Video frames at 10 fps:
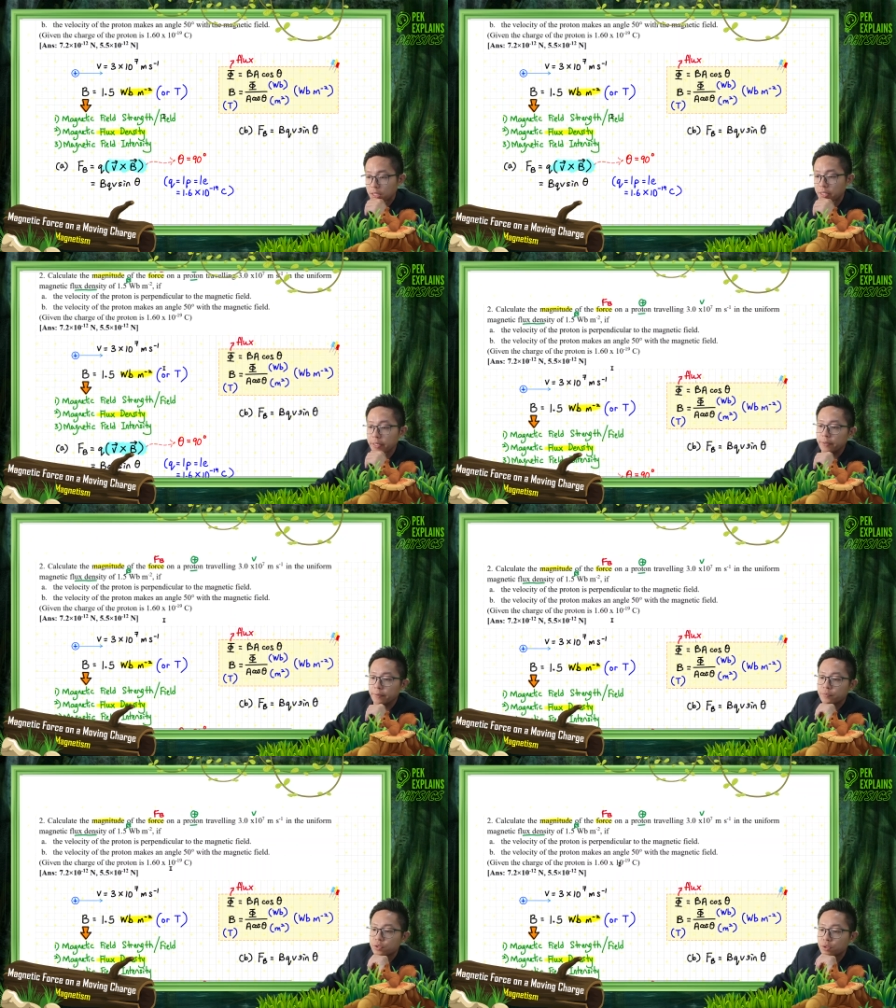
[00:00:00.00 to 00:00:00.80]
Okay,
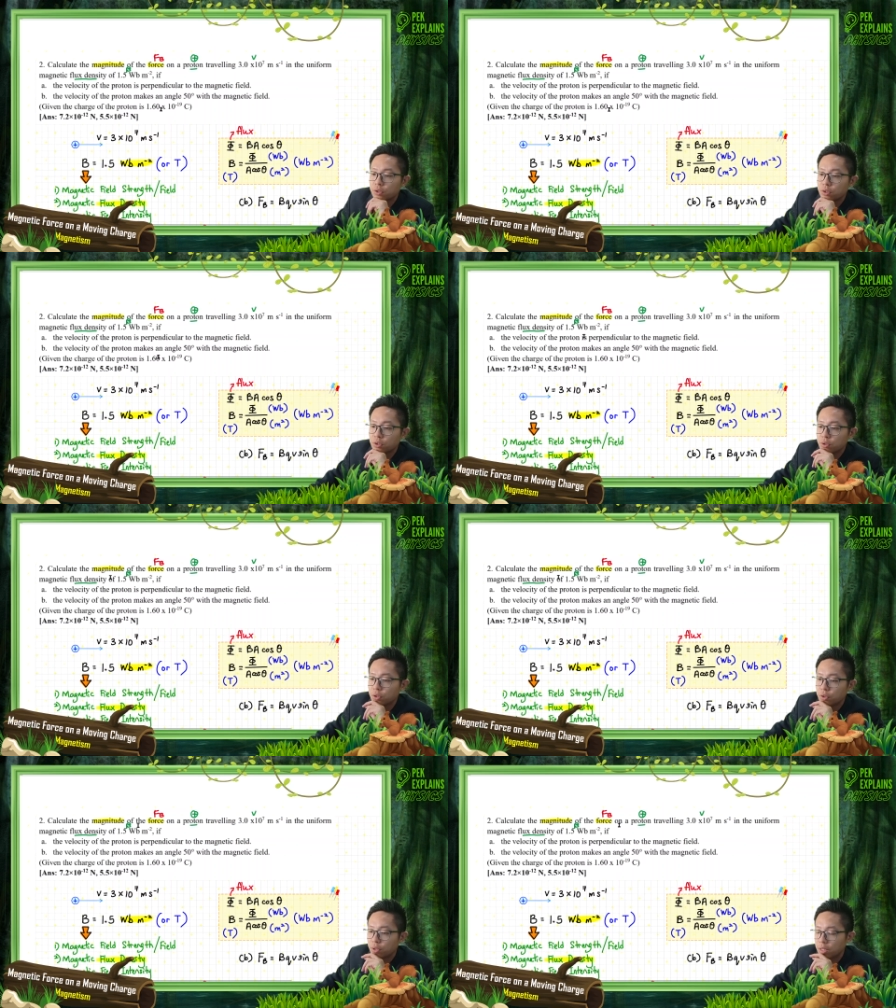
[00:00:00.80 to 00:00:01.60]
so
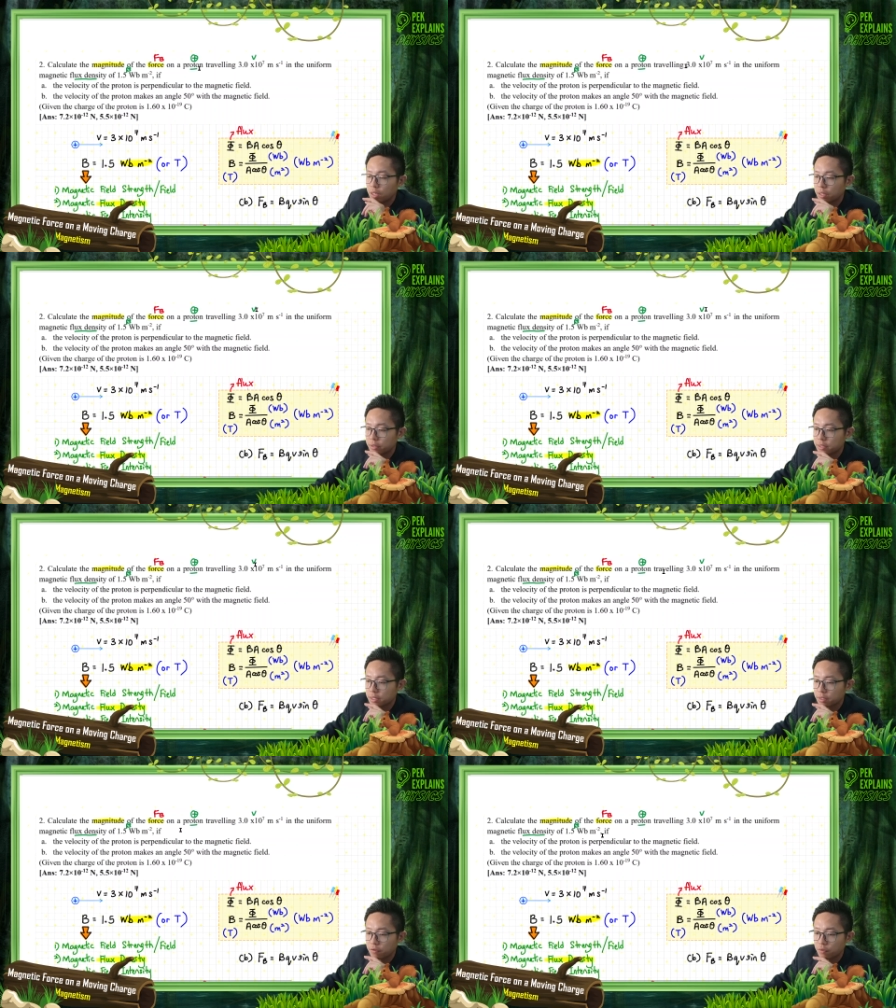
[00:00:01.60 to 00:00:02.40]
these
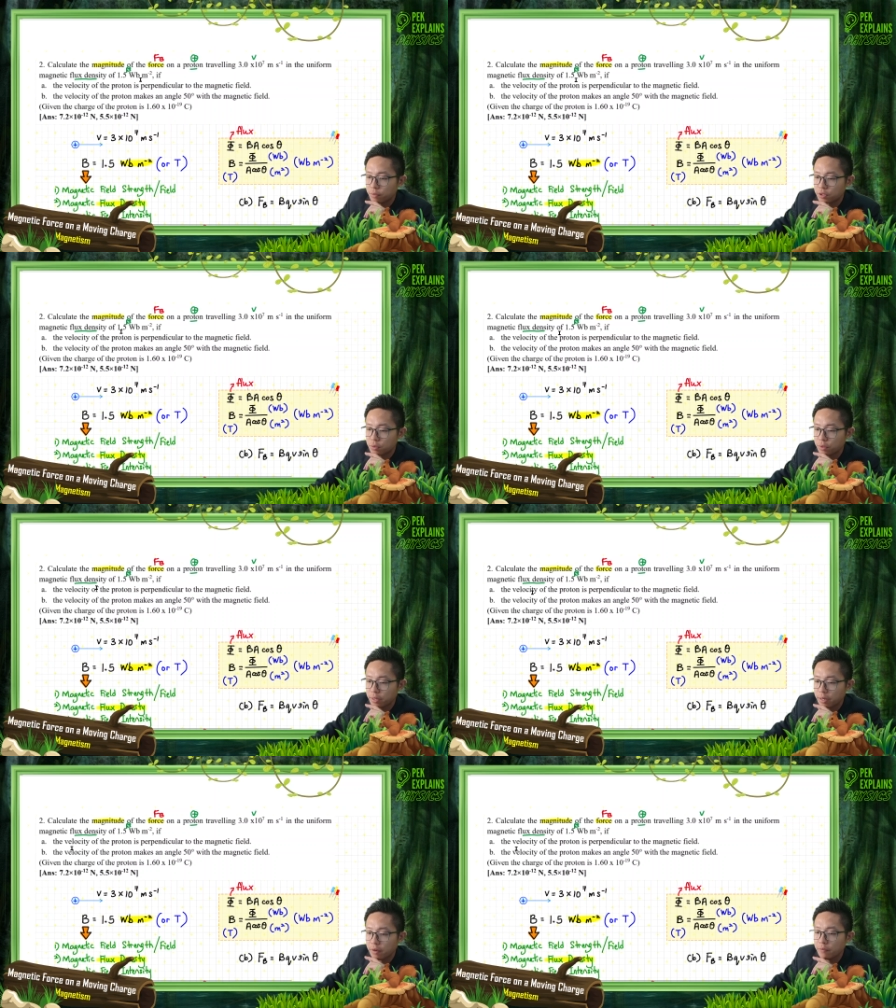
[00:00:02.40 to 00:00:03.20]
are the information we
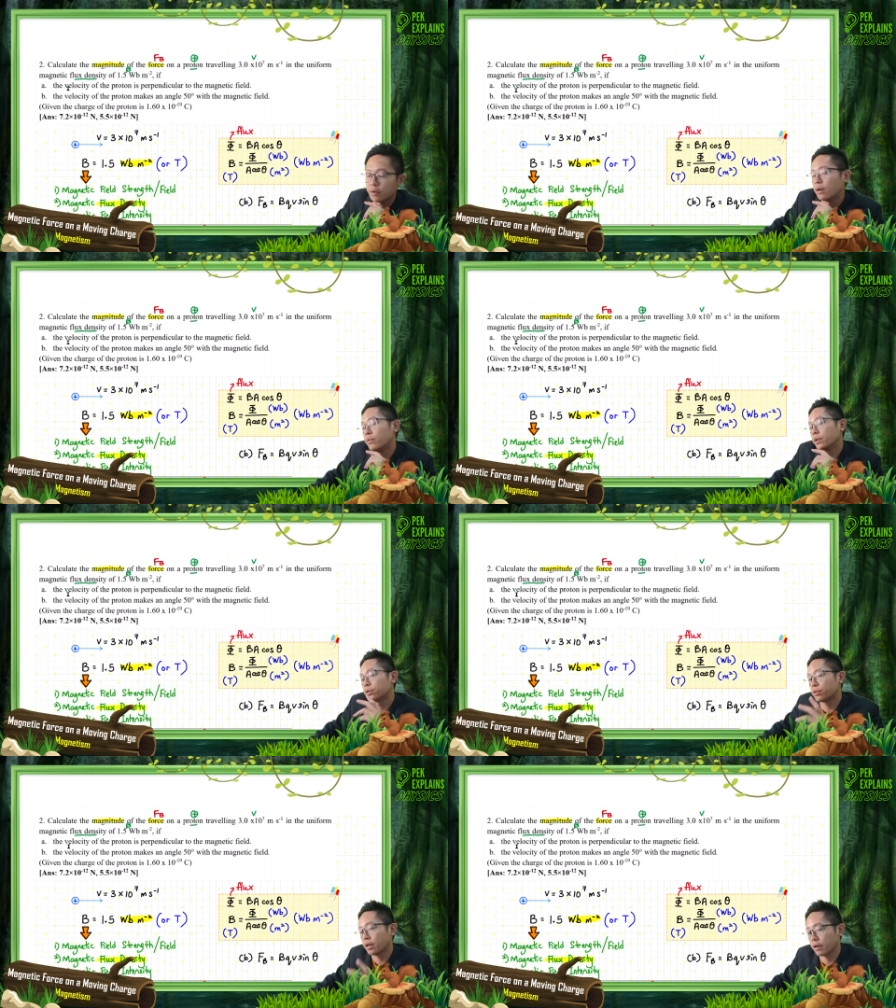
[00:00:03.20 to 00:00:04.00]
have. We
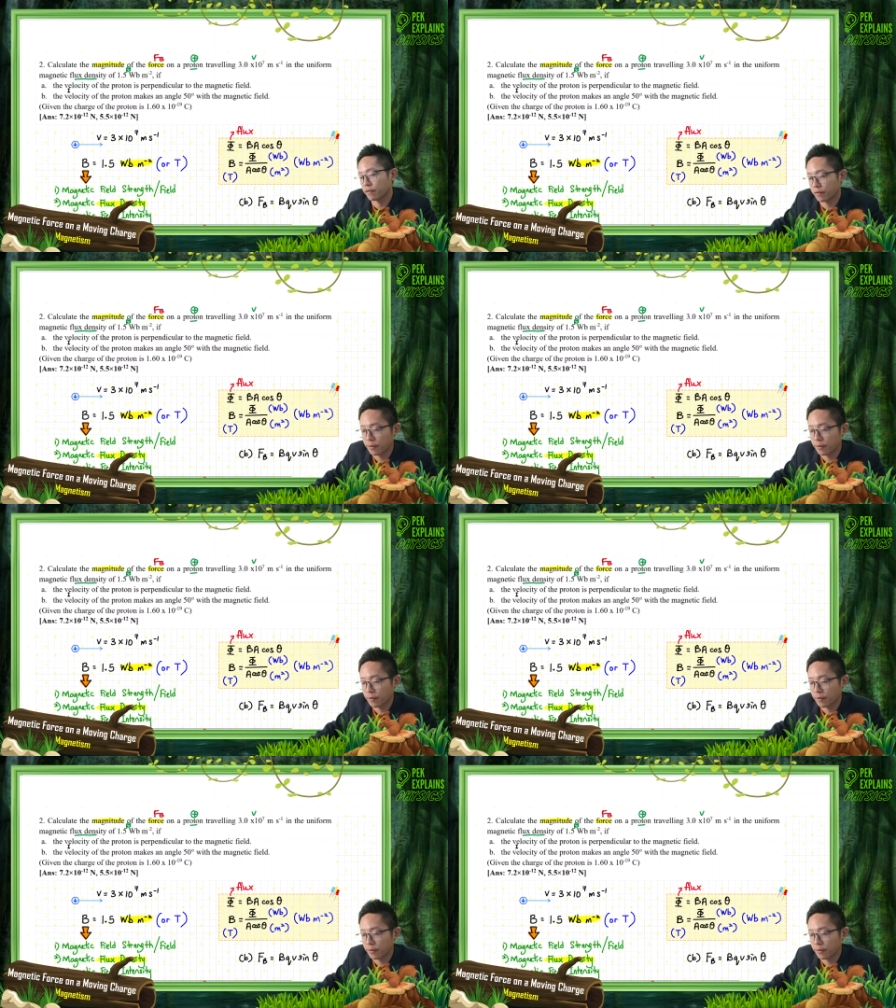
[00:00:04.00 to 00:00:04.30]
also have